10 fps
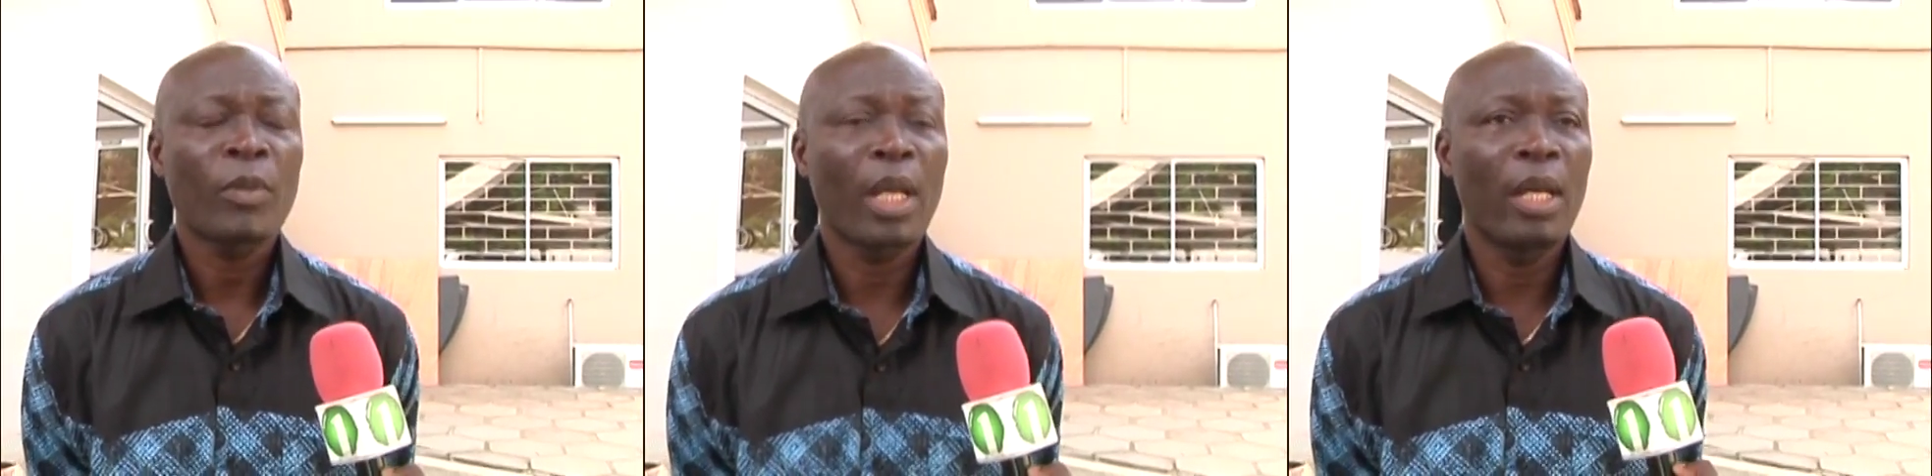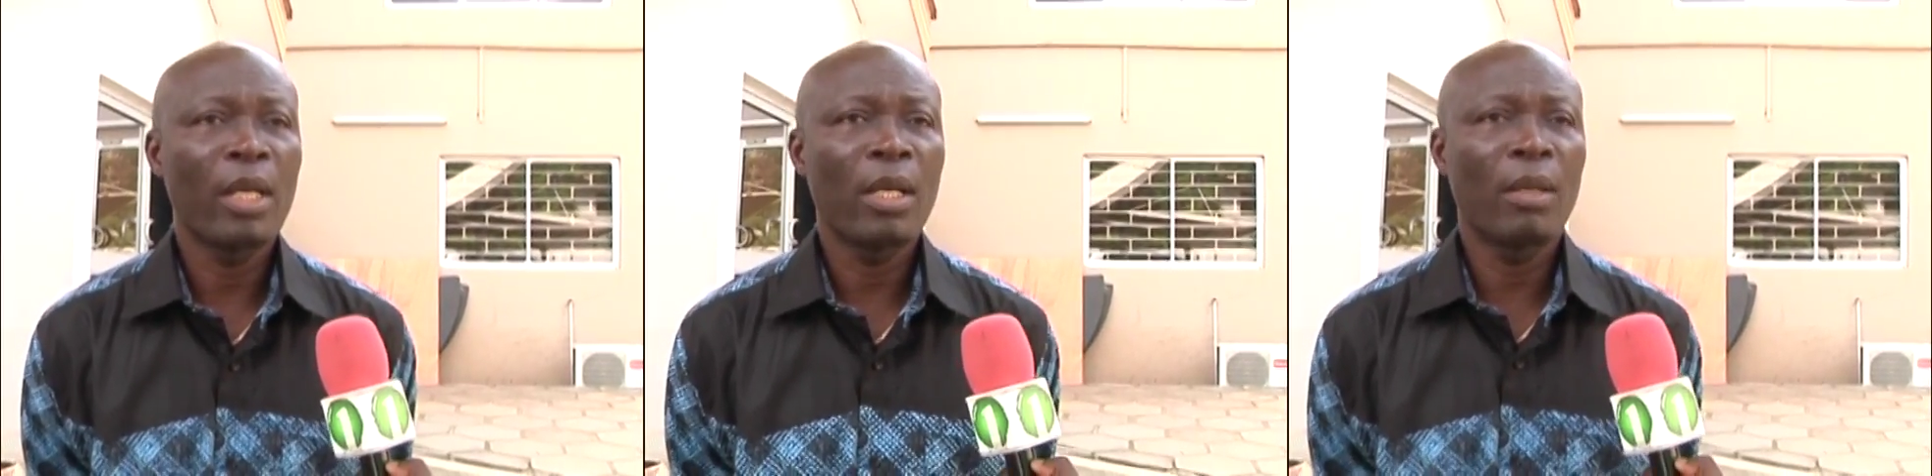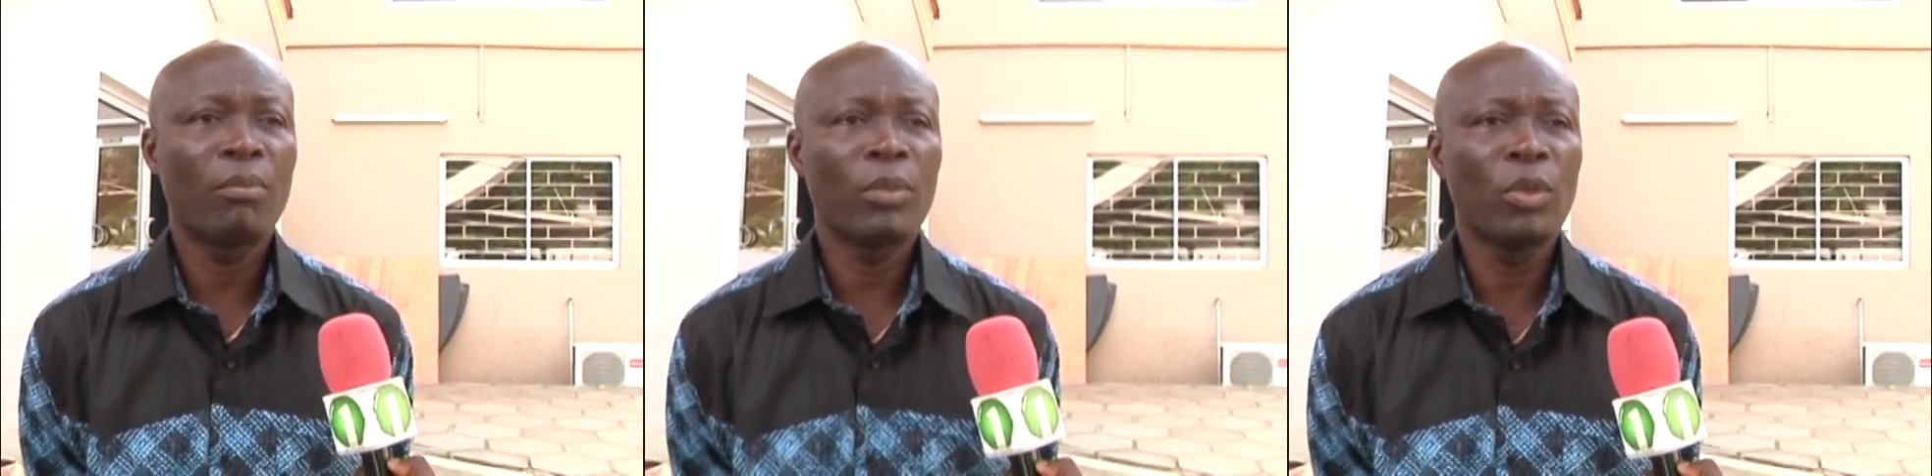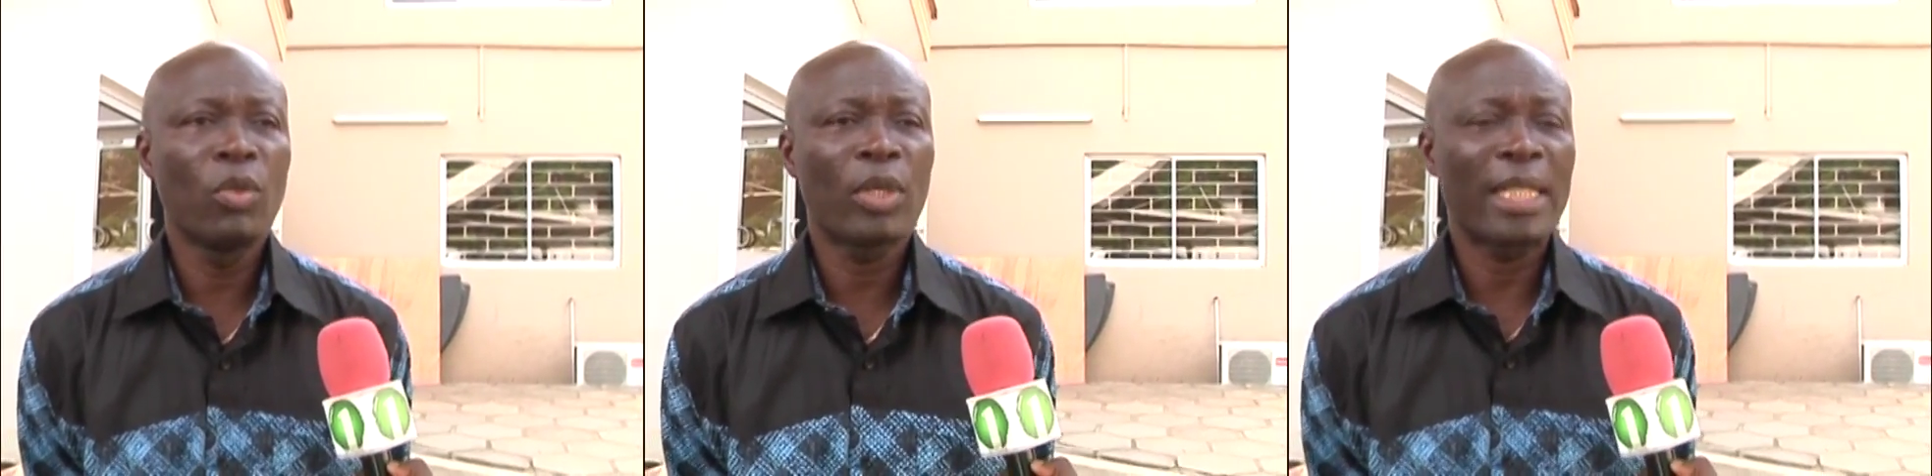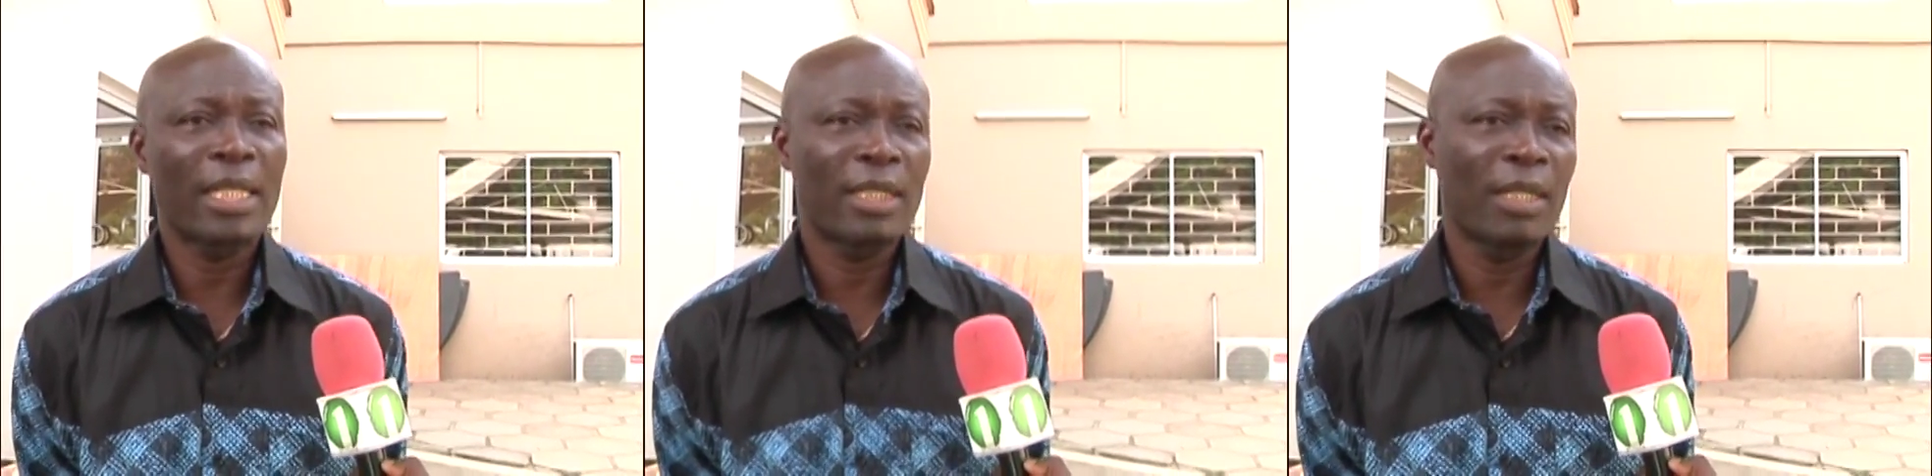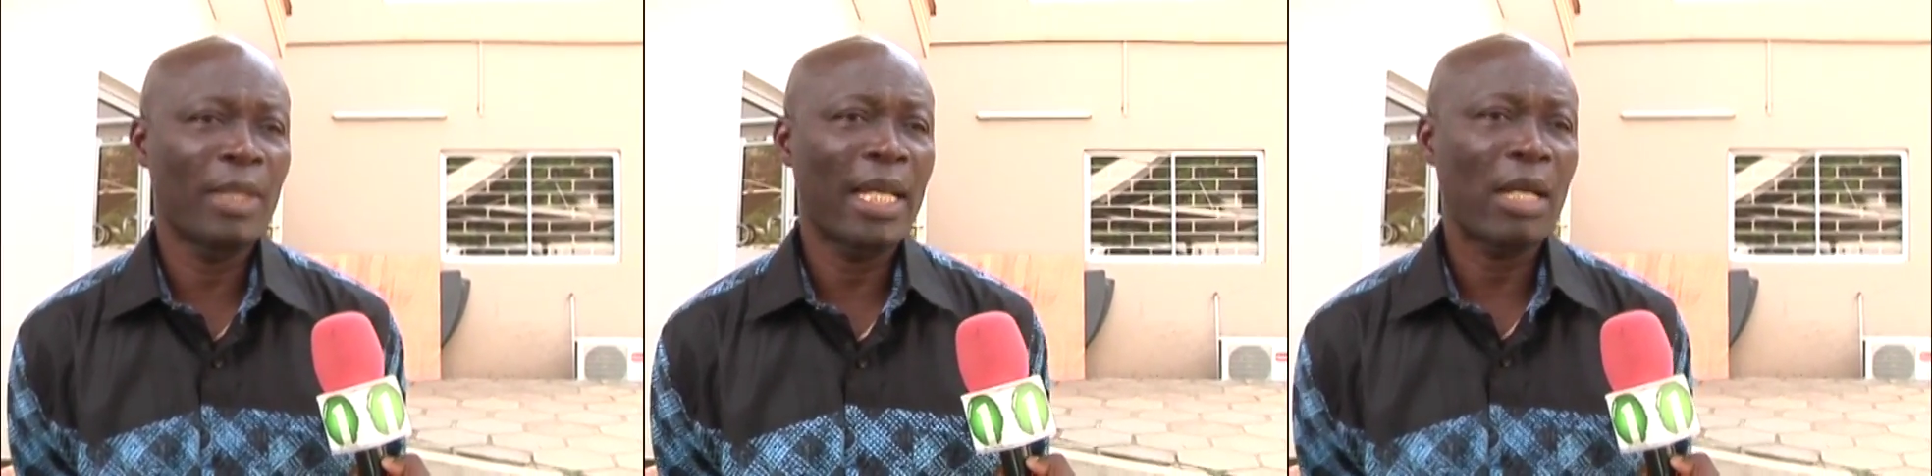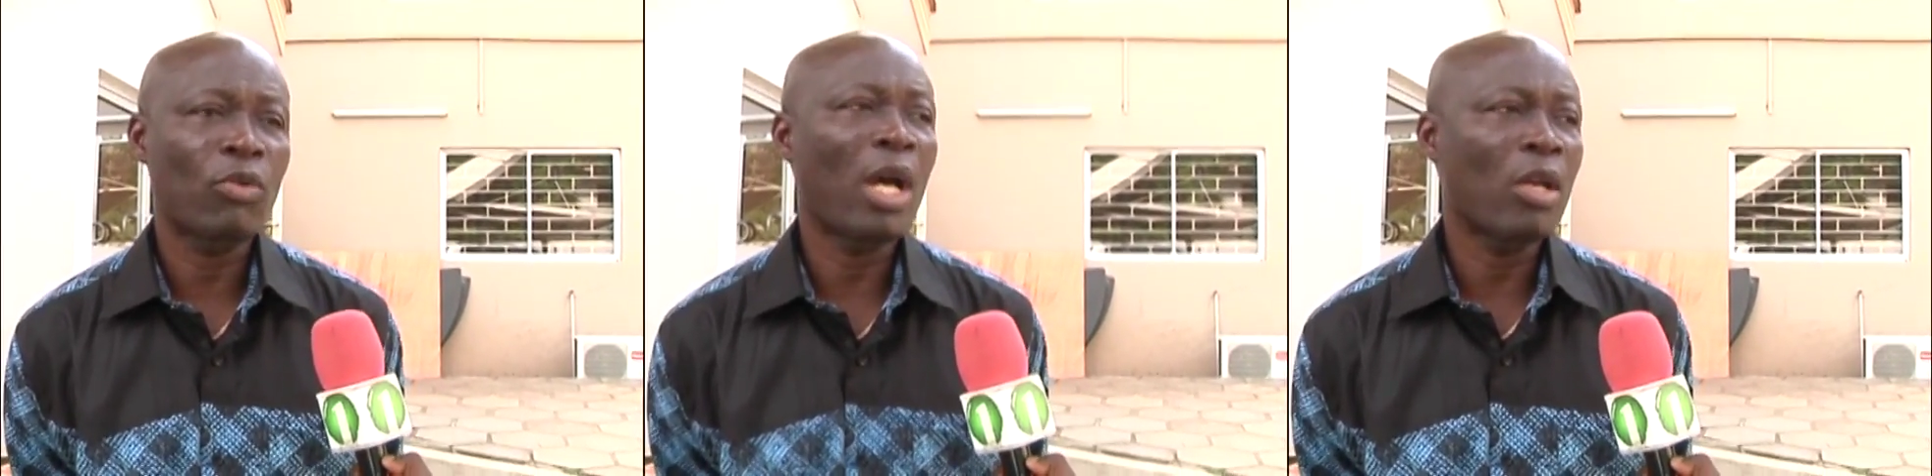Um, look at a team like
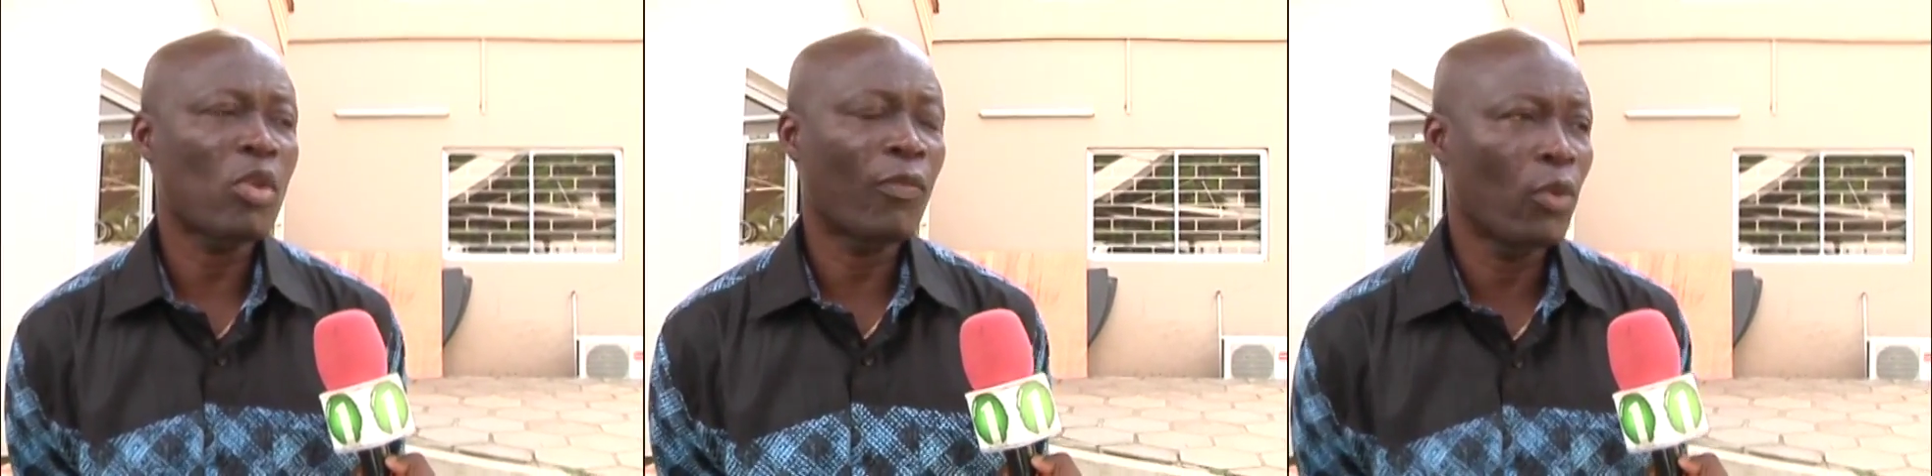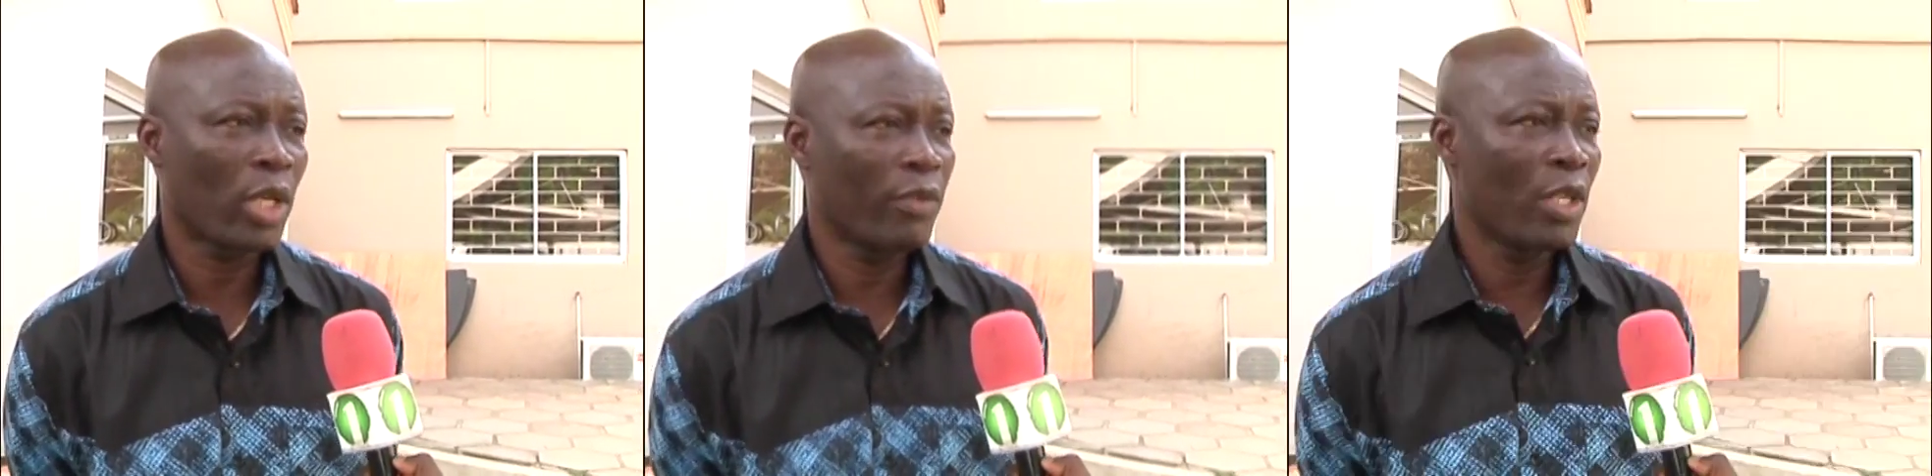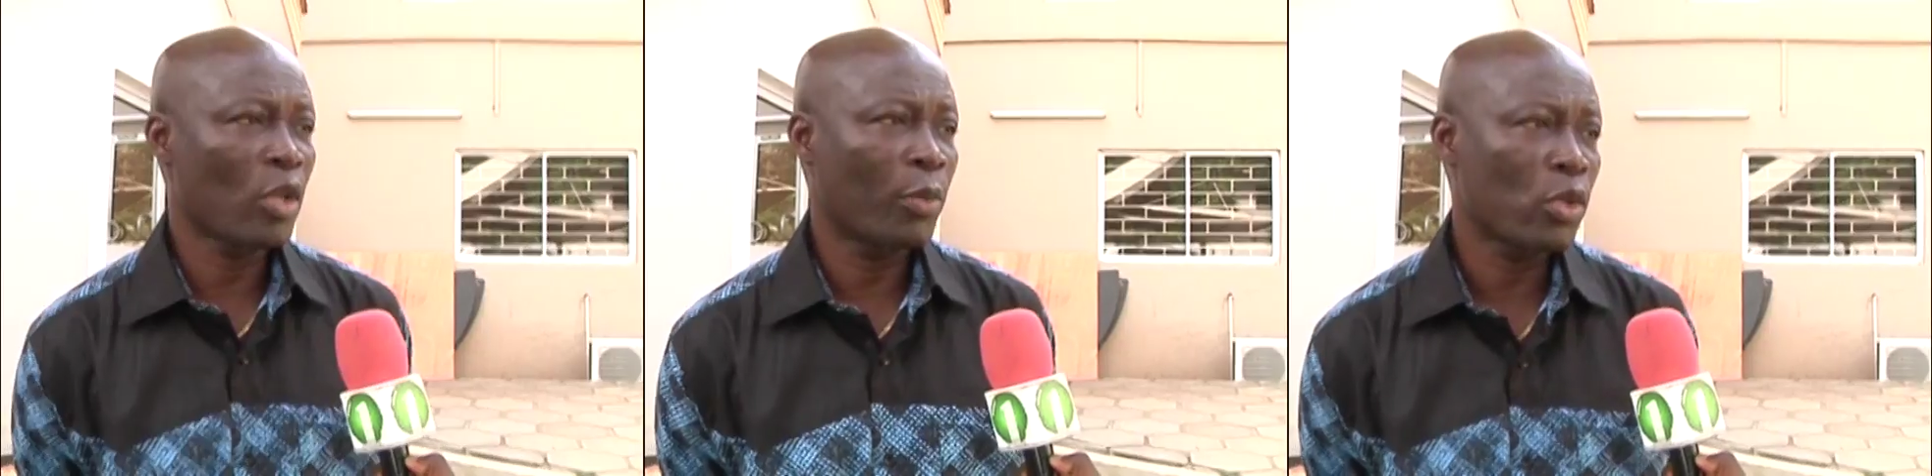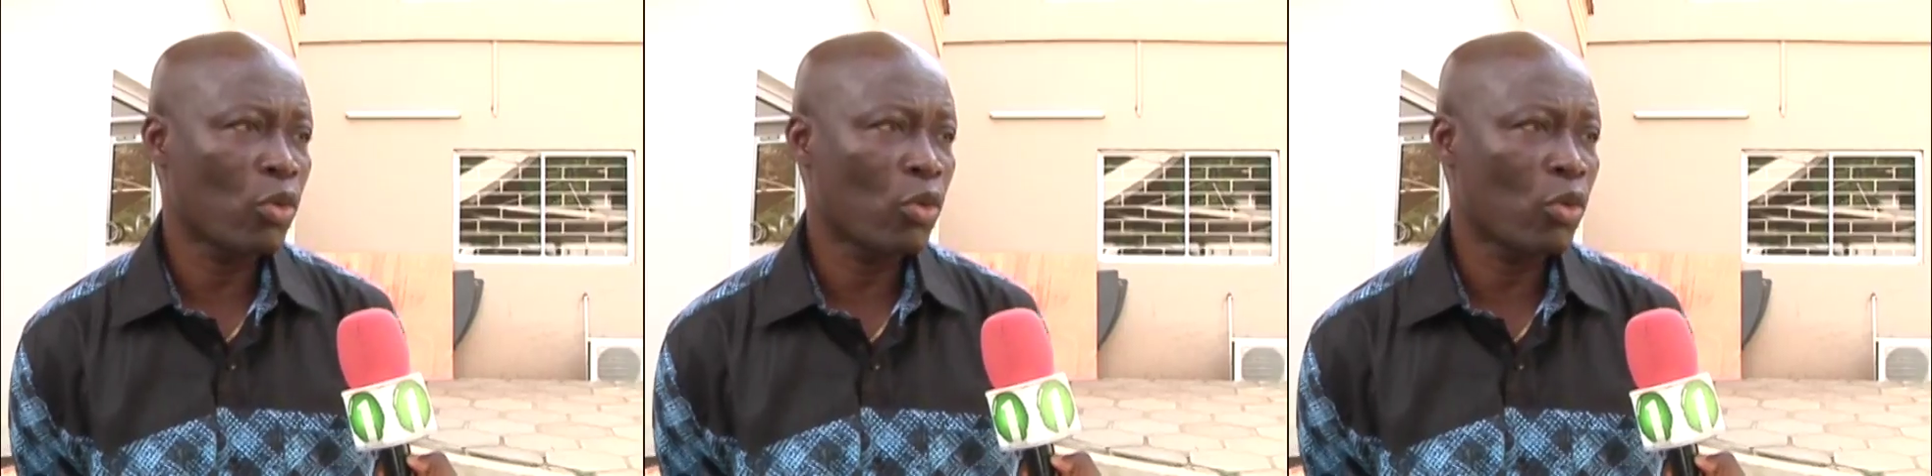Accra or folk if they're supposed